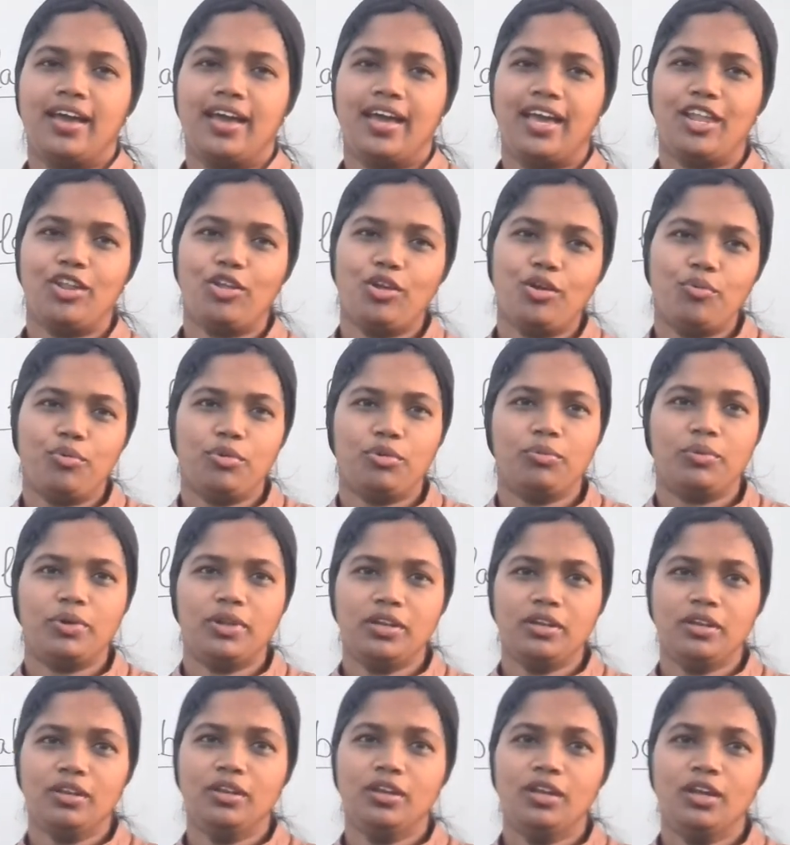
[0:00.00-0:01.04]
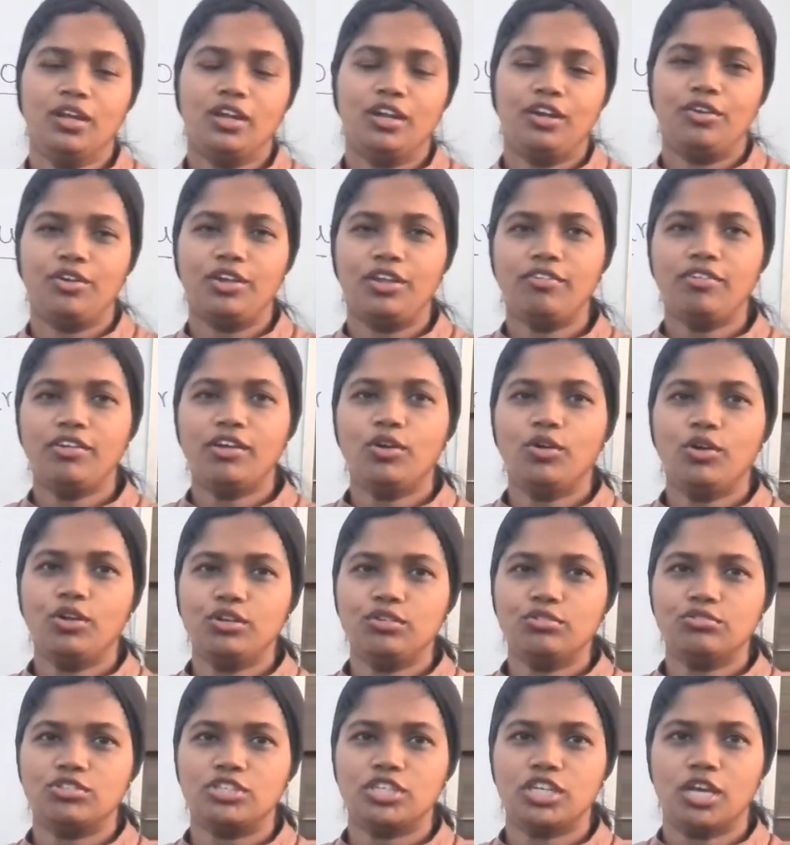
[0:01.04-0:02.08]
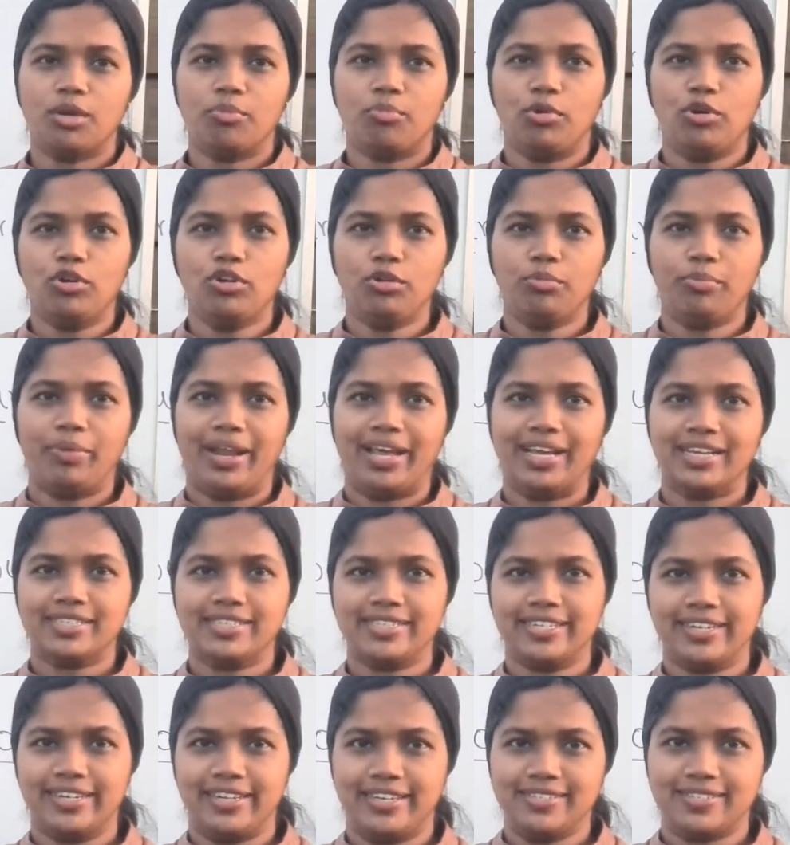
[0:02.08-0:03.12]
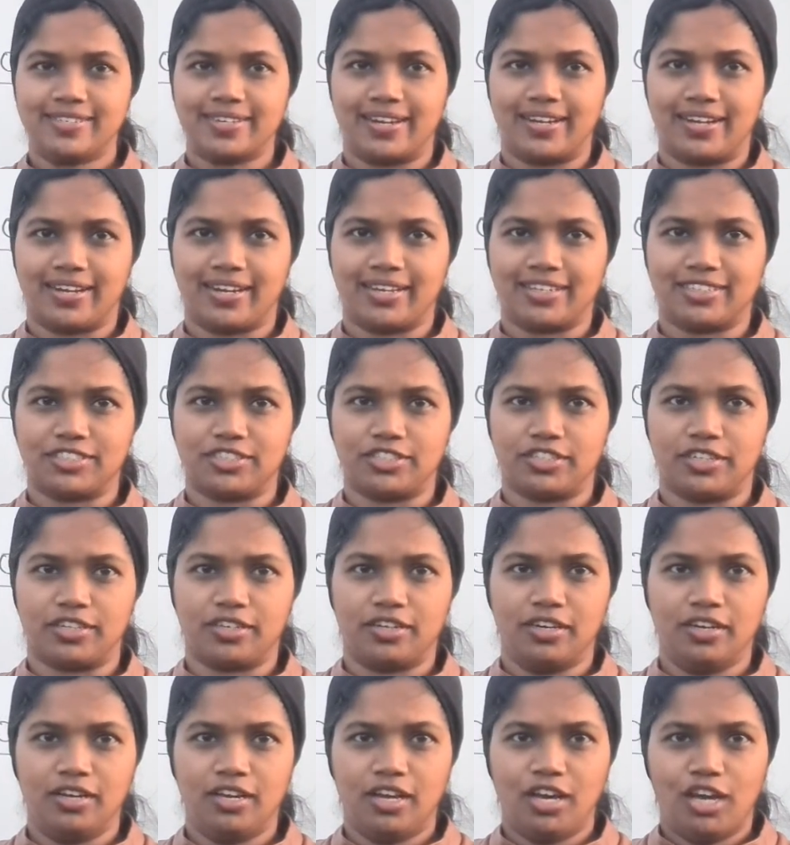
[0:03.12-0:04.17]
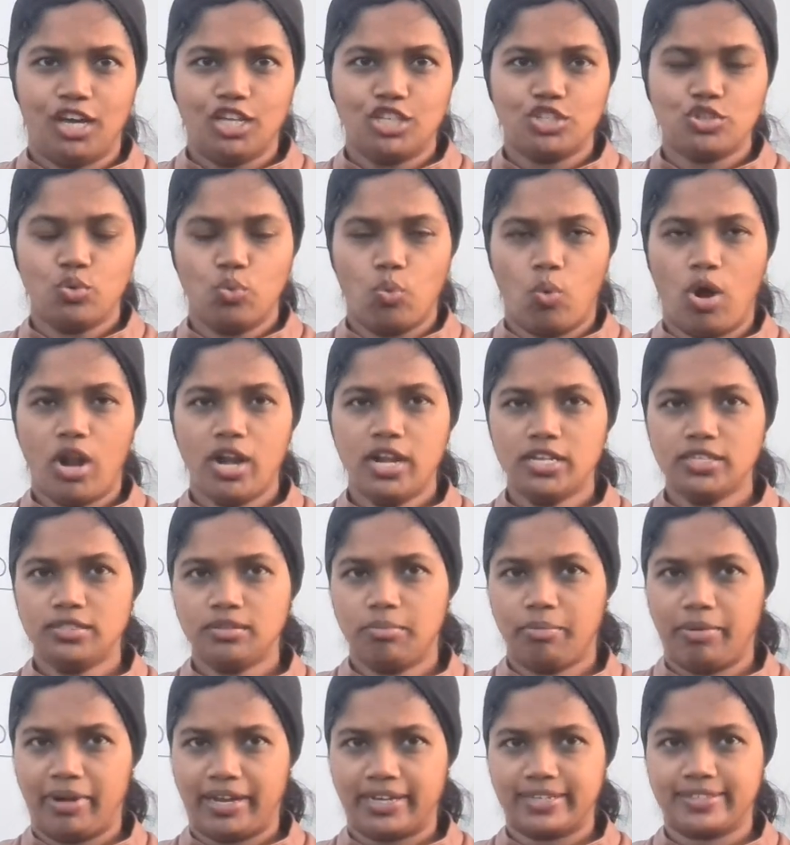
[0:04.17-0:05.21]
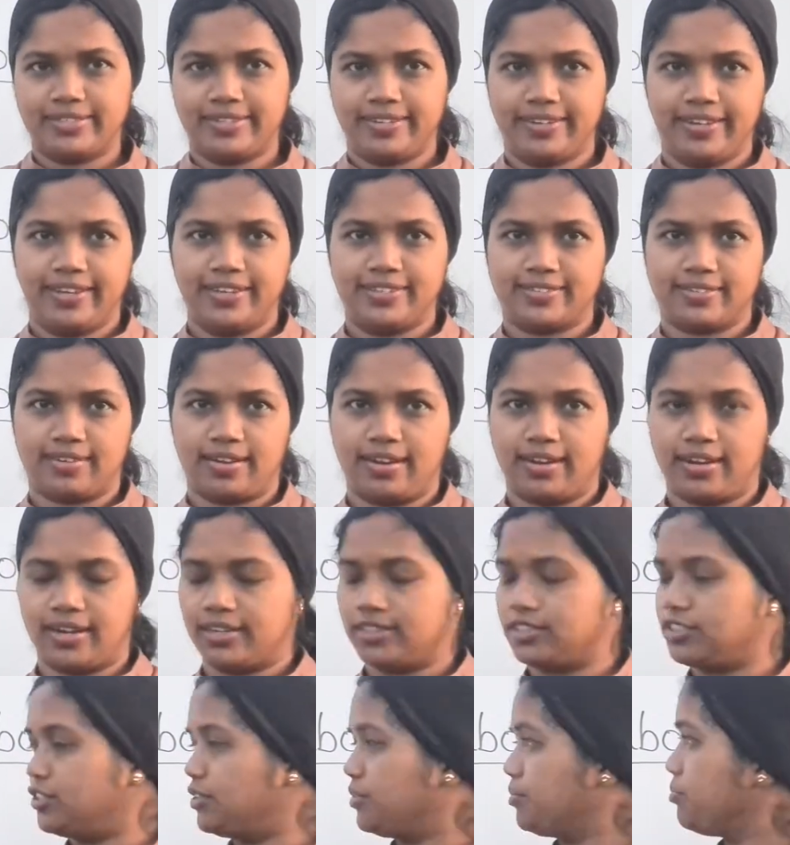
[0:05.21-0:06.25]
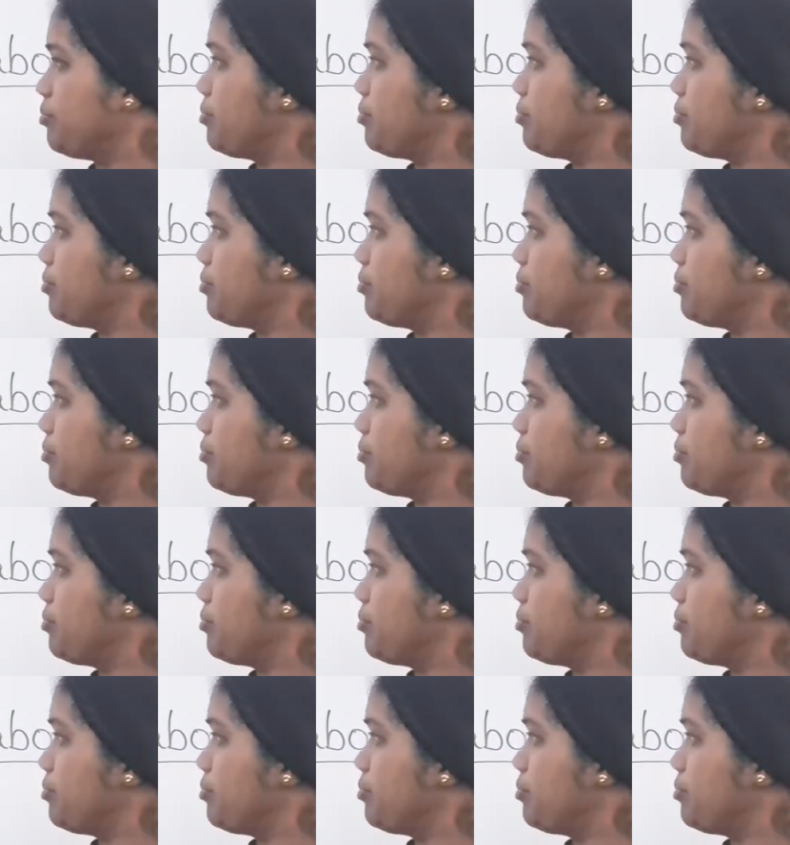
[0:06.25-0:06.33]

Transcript: Hello everyone. Today we are going to see about Braxton Hicks contraction. So what is a Braxton Hicks contraction?